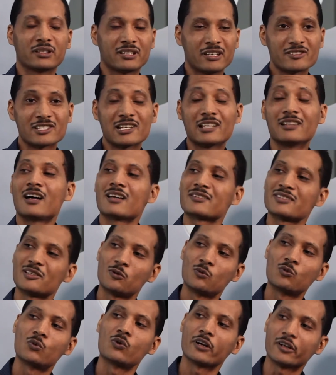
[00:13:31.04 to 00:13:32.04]
there's a lot
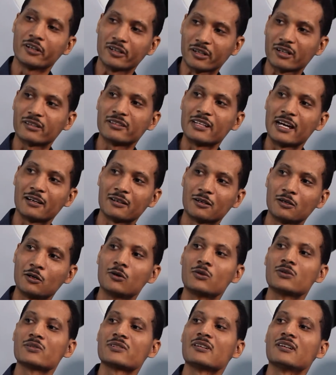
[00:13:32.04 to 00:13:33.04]
of work that
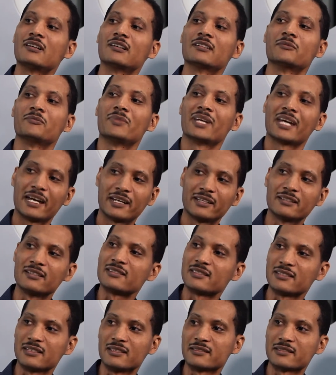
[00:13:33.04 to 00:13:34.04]
goes on behind
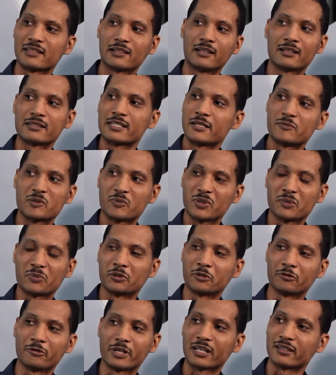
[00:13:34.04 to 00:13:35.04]
the scenes. A lot of times
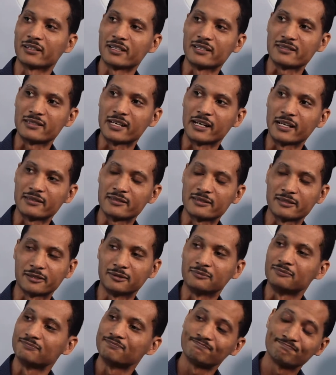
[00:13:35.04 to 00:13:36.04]
people don't recognize that.
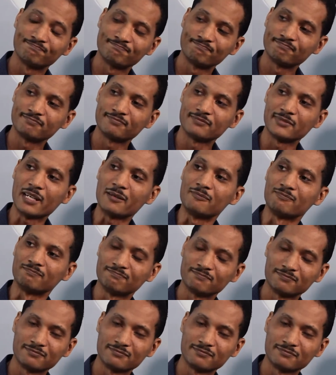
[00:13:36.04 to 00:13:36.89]
So, yeah.